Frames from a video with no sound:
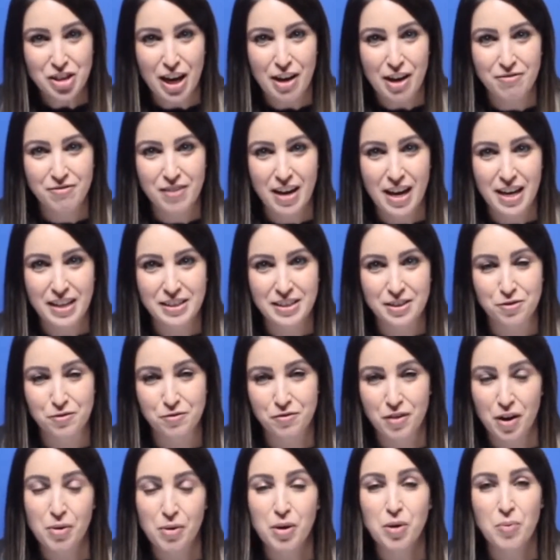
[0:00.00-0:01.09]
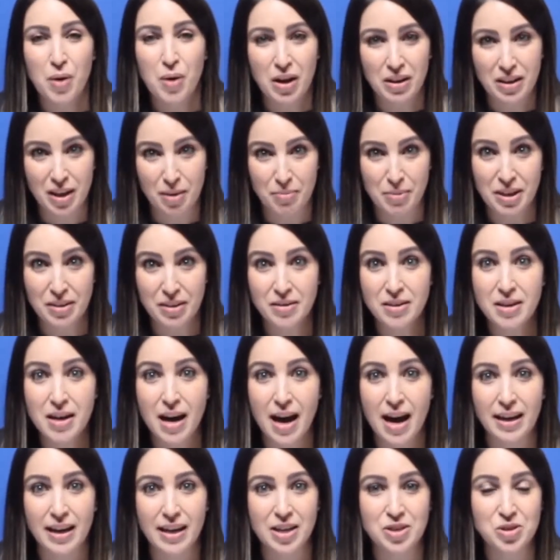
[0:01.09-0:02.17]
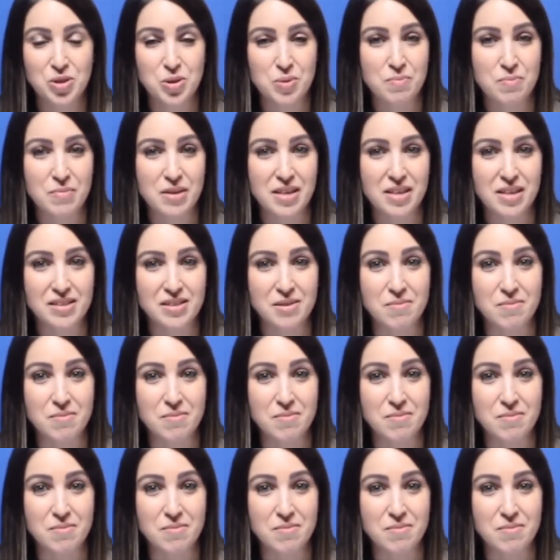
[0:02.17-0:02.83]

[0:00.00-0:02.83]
I find it very welcoming. I get to meet